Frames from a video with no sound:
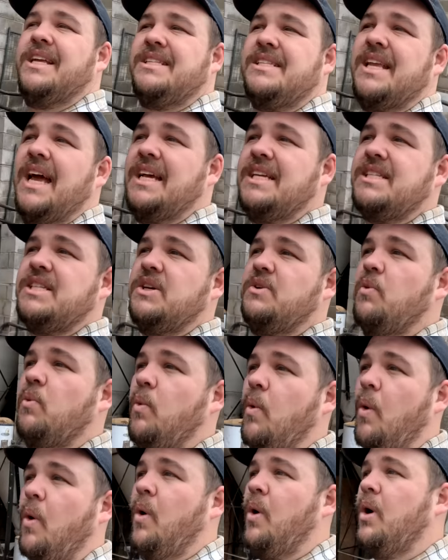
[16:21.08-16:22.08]
It's nice
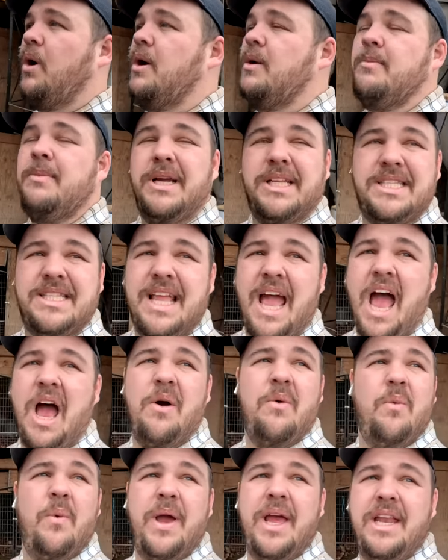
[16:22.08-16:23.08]
and warm, it's
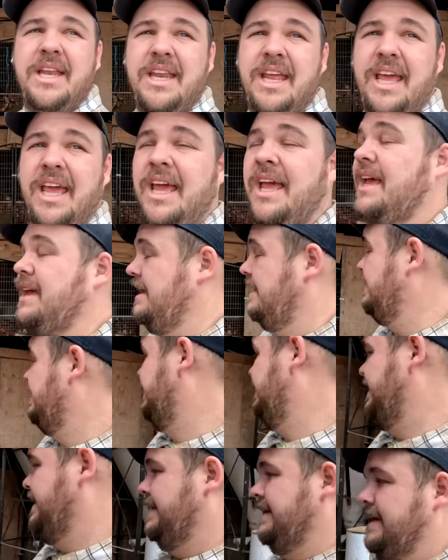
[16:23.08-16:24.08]
not windy,
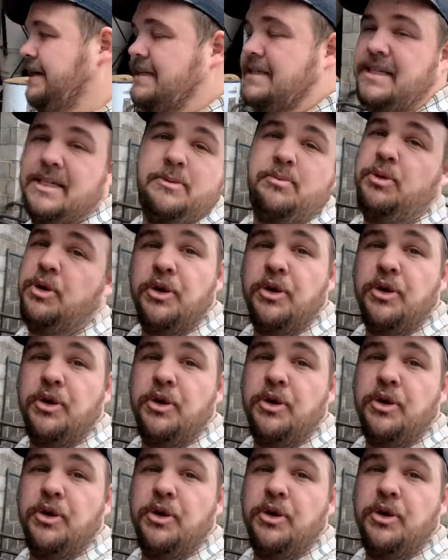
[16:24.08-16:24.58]
it's just